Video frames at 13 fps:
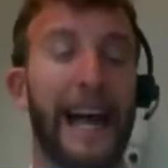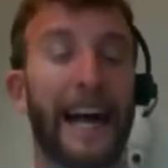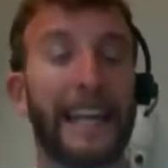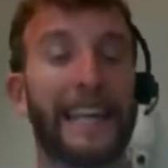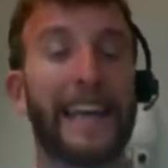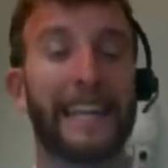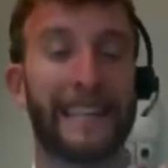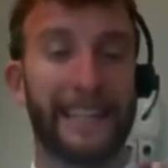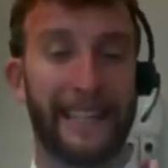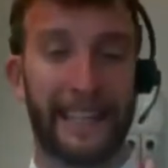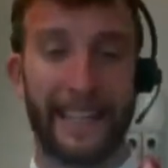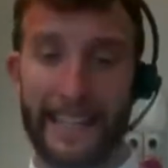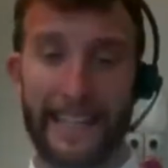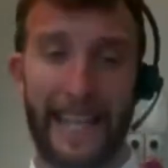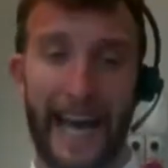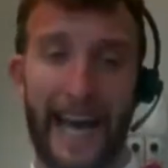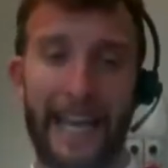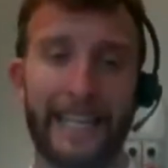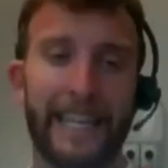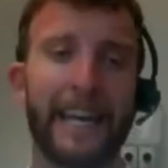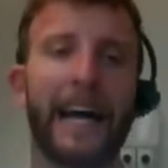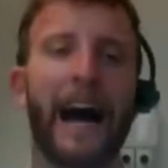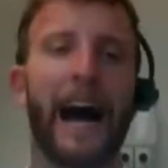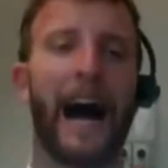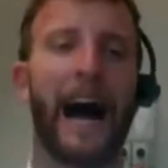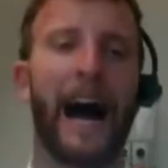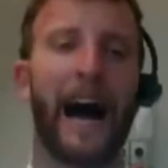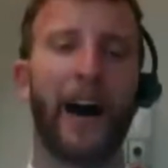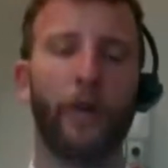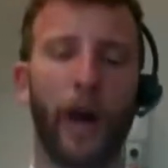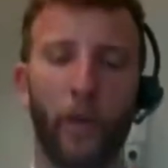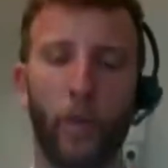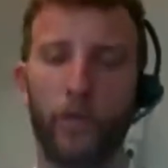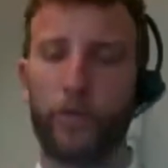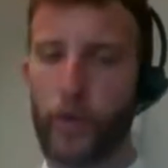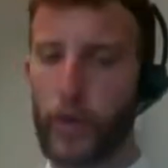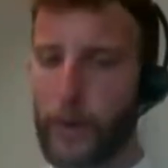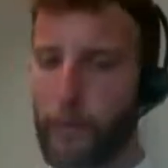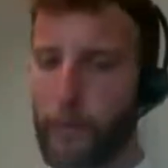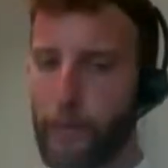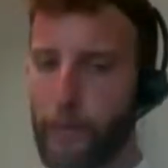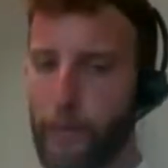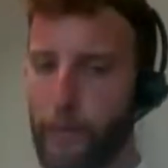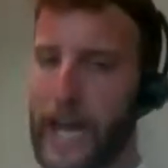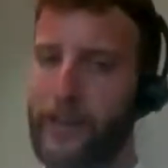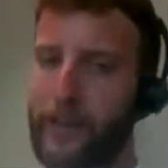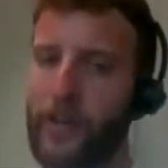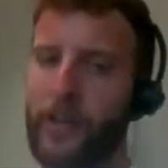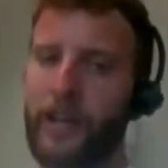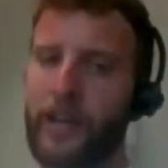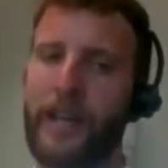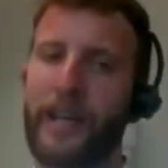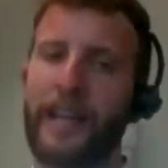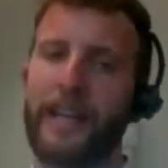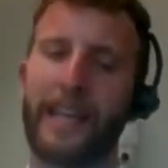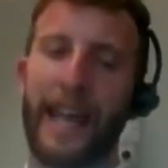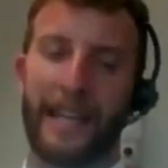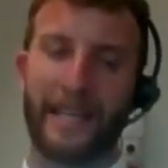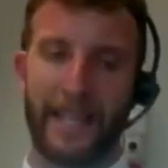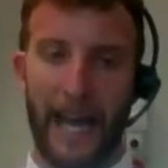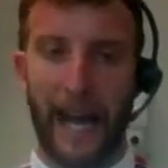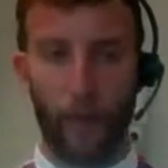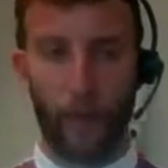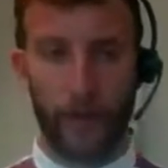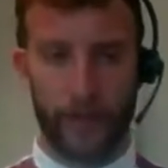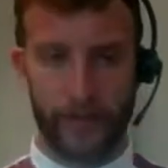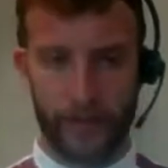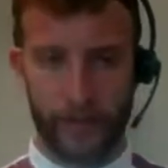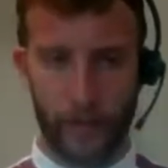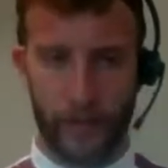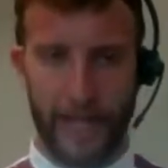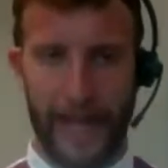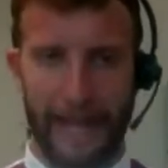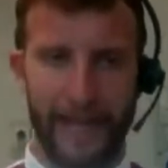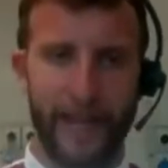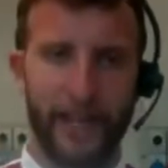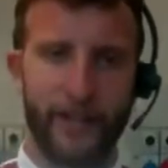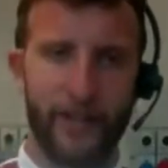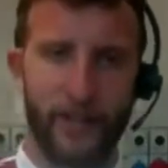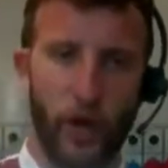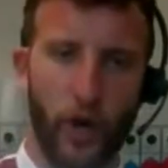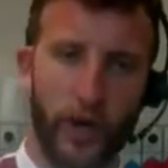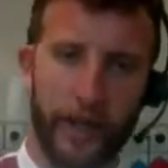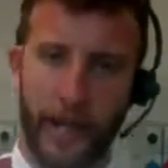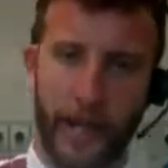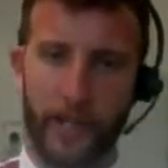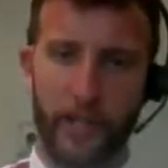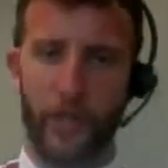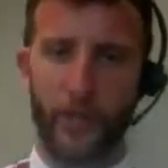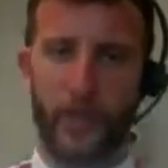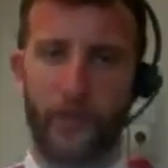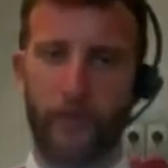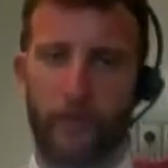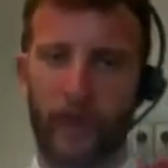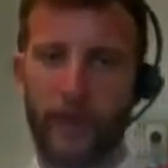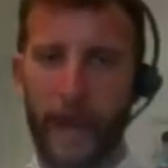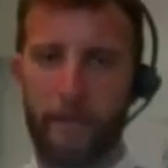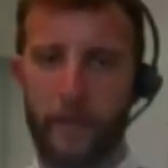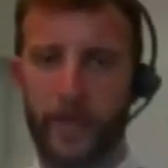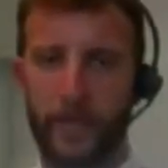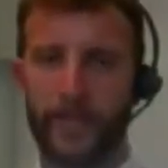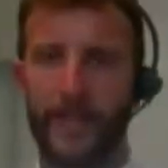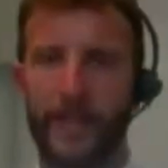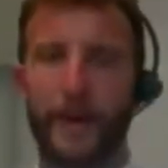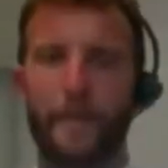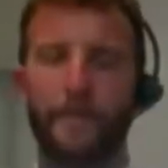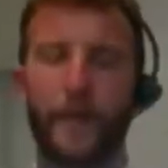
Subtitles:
I can decide how I want to keep my gelato in the next hours, okay? So there are two different numbers.